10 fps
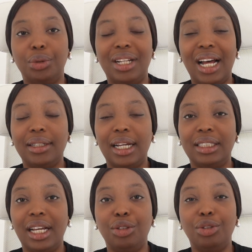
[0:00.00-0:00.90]
So that's why I
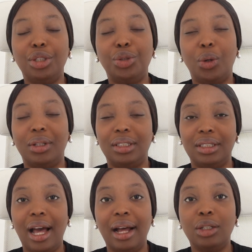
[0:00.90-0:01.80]
said you need to
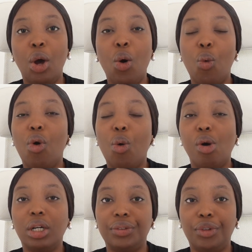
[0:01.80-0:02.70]
understand what
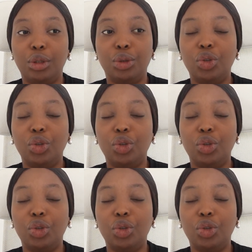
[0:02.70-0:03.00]
works for you.